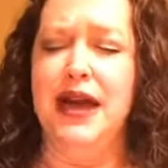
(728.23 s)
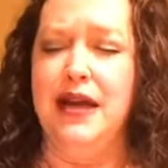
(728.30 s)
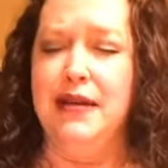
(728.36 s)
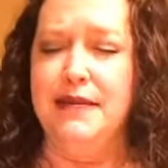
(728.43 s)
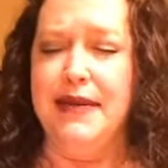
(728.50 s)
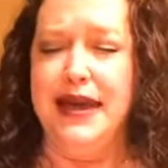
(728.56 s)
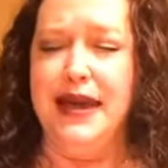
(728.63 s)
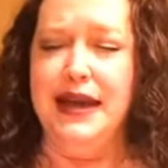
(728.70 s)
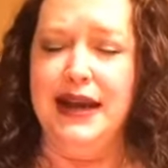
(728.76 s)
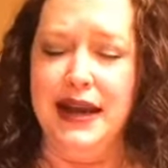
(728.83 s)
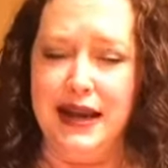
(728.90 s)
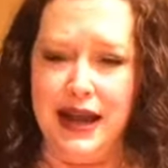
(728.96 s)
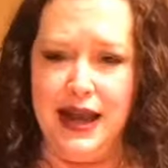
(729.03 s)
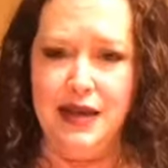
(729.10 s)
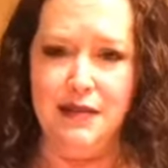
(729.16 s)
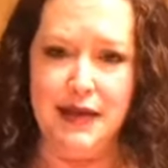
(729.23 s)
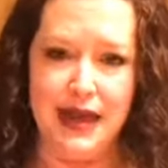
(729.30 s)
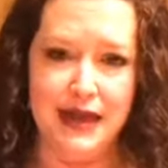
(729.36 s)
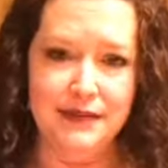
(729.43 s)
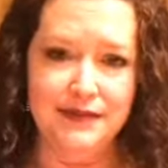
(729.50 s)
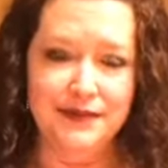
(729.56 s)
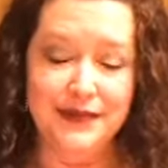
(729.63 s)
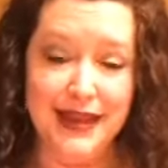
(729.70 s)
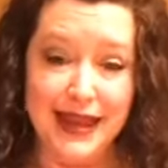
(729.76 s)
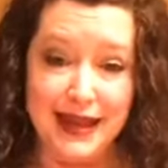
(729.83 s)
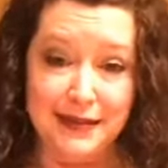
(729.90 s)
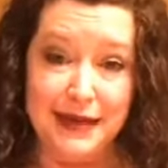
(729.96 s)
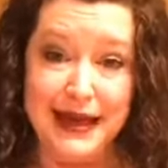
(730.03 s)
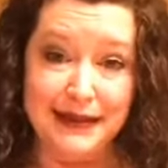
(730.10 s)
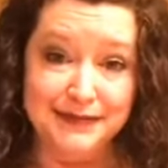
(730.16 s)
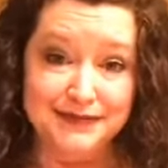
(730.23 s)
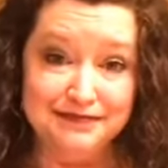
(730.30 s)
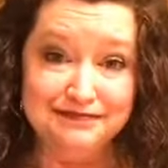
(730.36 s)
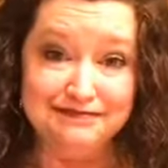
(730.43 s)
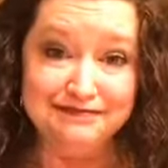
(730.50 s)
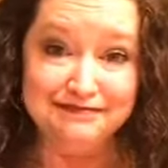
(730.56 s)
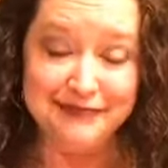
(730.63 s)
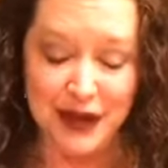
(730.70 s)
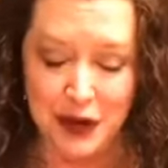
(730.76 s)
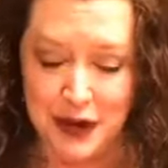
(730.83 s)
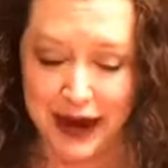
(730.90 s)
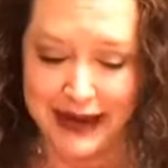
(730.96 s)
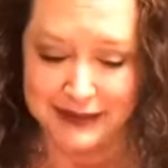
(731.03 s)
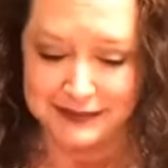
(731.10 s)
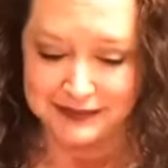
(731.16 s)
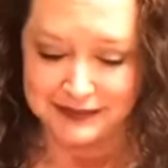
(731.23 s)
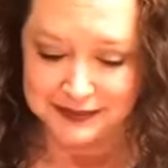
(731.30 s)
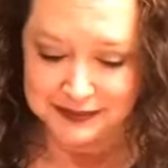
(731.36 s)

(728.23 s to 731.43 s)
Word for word: Amen and amen. Amen. Okay,